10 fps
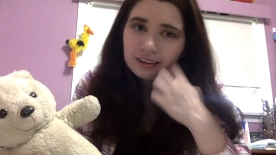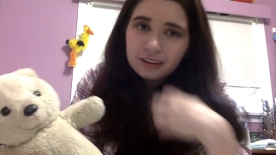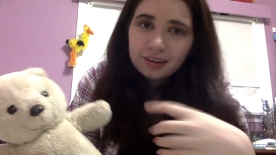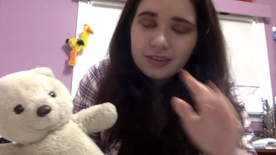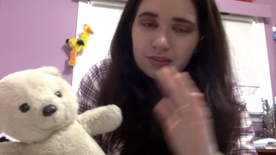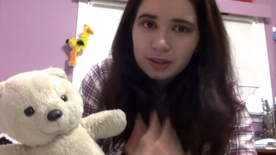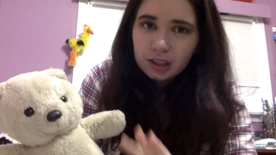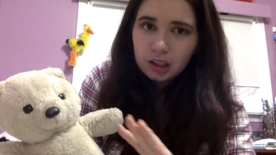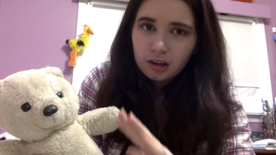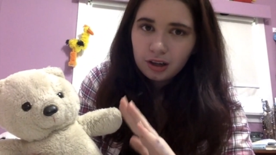there is a
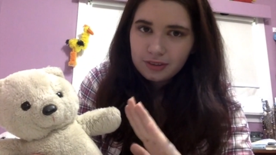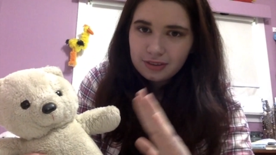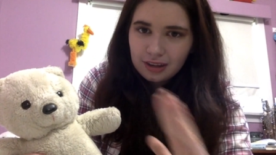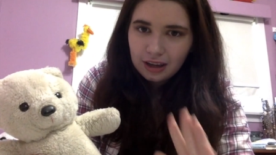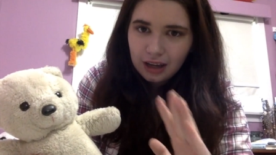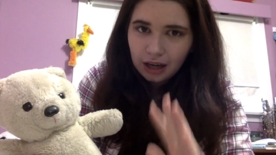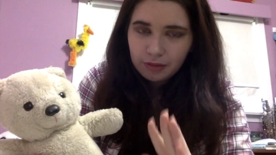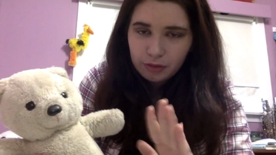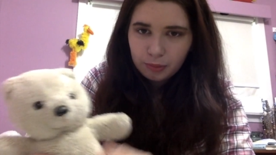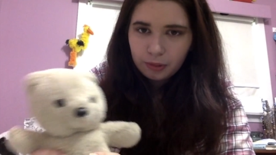video of the day I
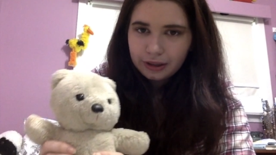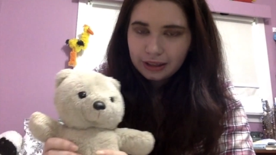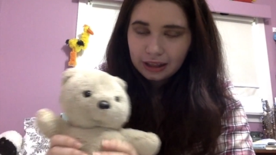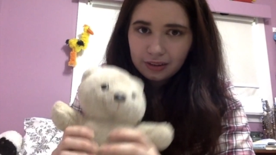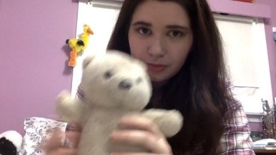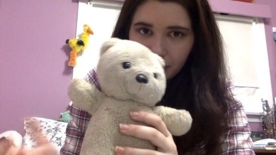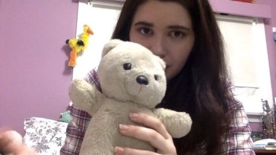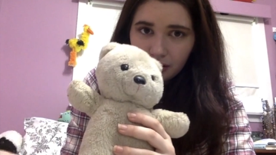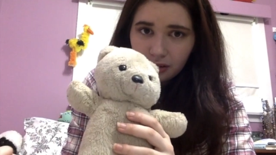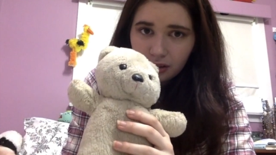was born, and this
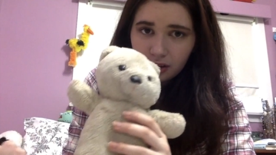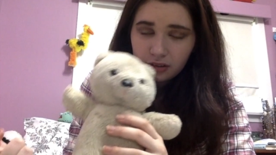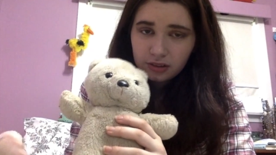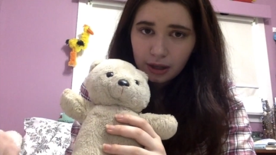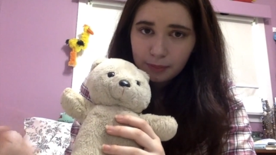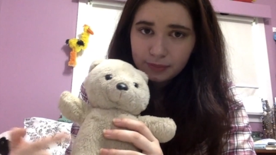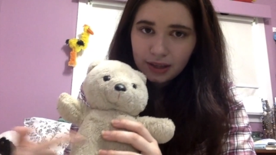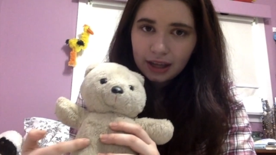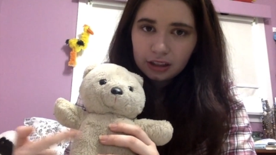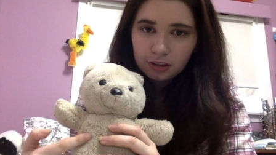
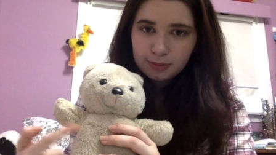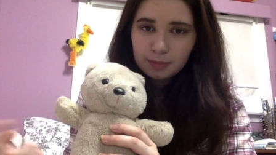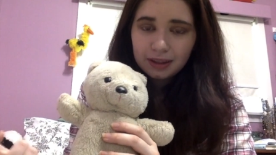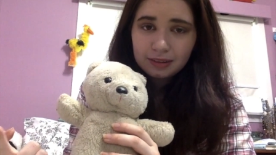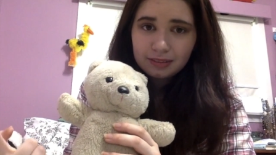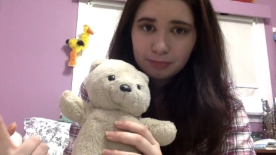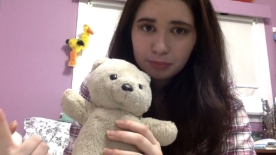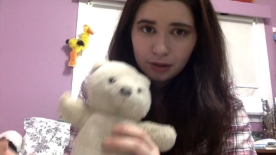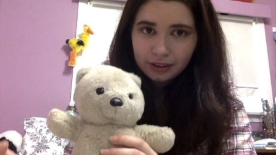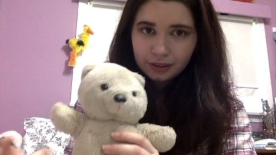teddy used to be my
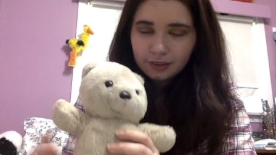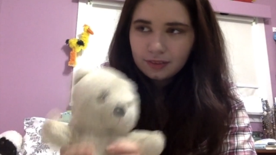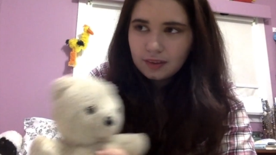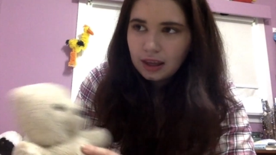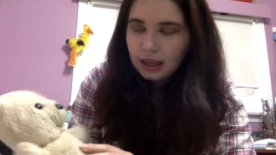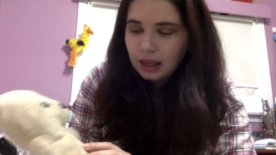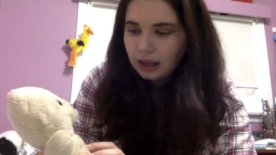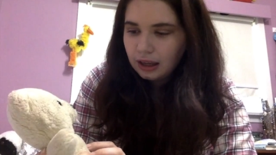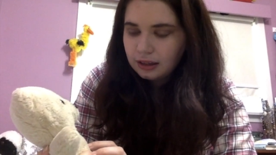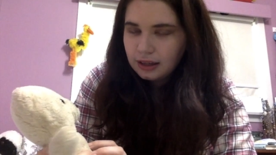brother's.
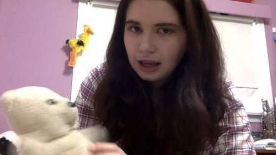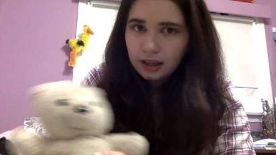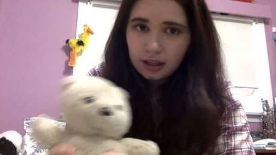And yeah,